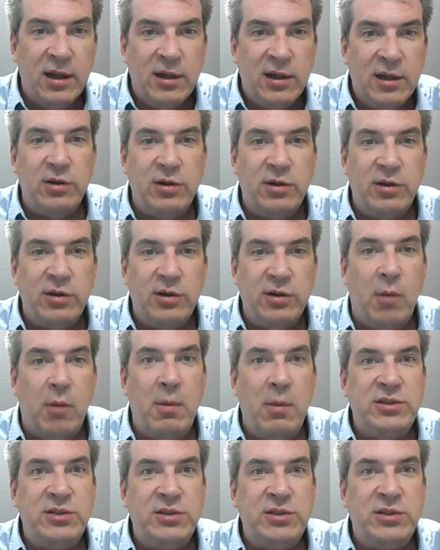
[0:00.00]
So there's so
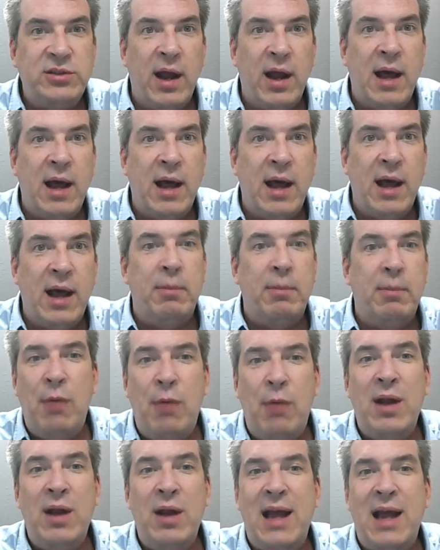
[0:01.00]
much going on, but I
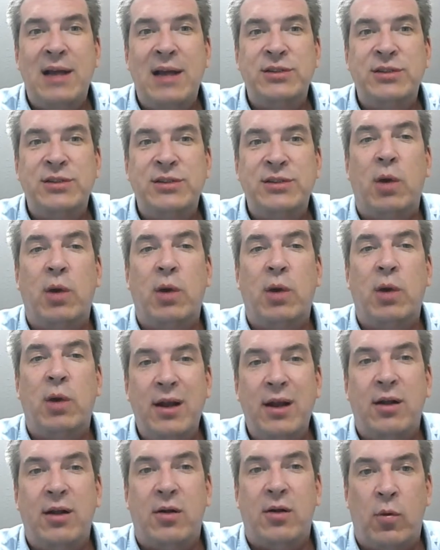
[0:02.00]
want to ask you a
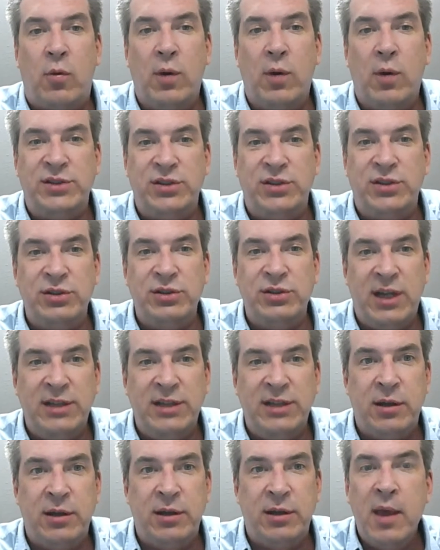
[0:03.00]
clinical question,
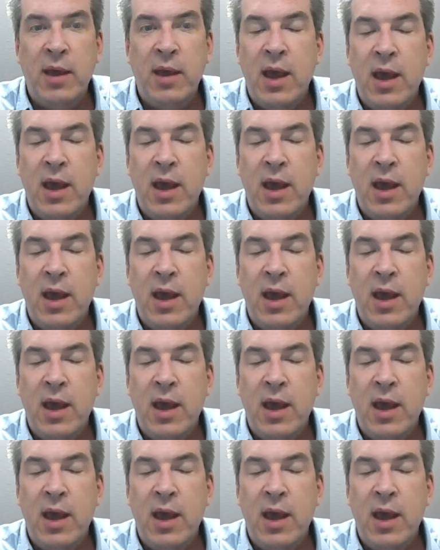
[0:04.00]
Jason,